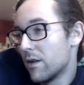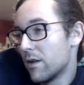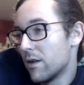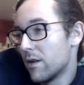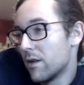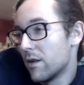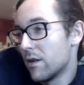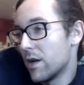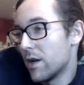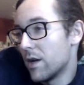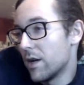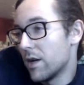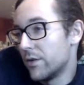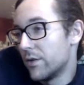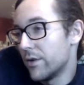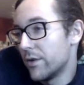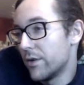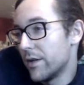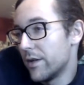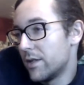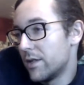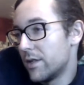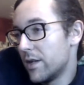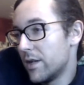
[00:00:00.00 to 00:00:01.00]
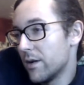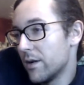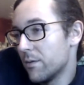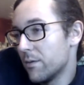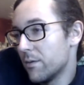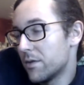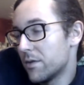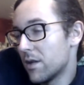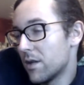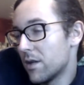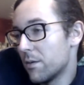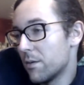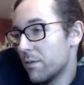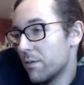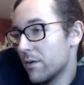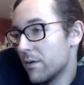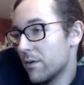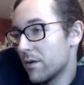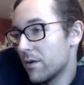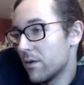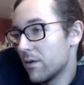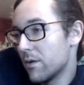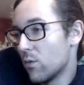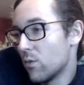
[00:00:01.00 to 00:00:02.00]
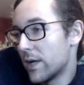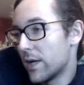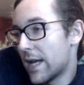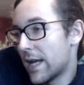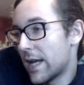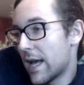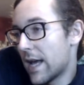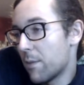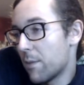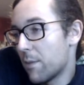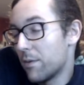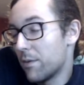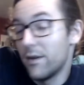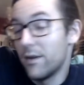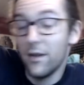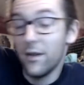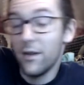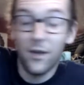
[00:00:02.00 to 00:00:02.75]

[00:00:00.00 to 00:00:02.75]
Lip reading: Andre's here. What's up? What happened?